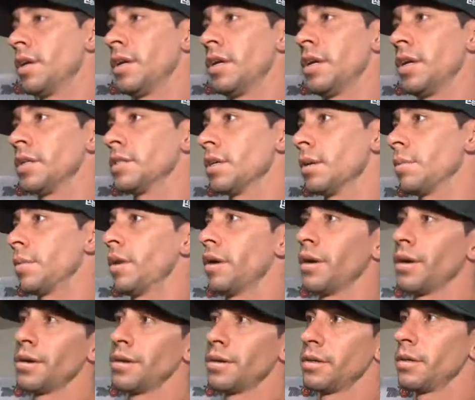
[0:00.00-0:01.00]
He gets up
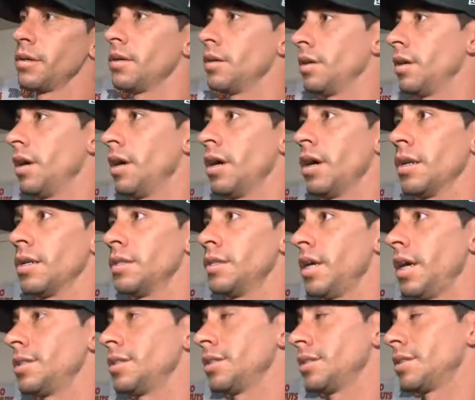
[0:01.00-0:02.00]
there,
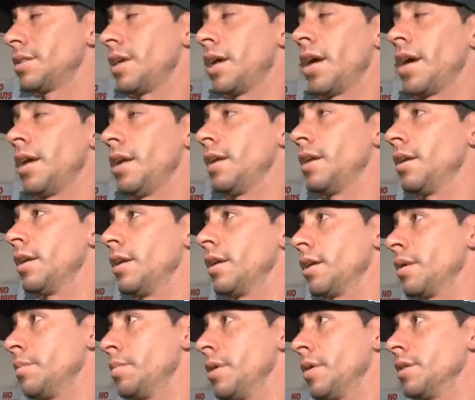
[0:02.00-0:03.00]
takes his sign, and
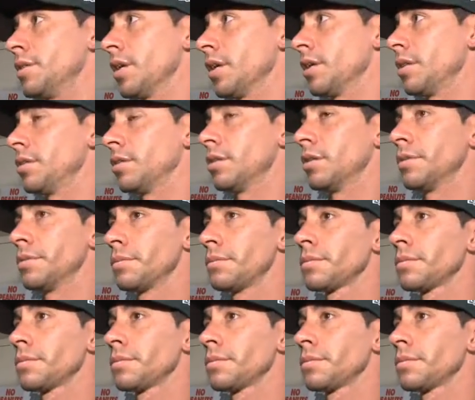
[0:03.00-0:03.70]
competes like he should.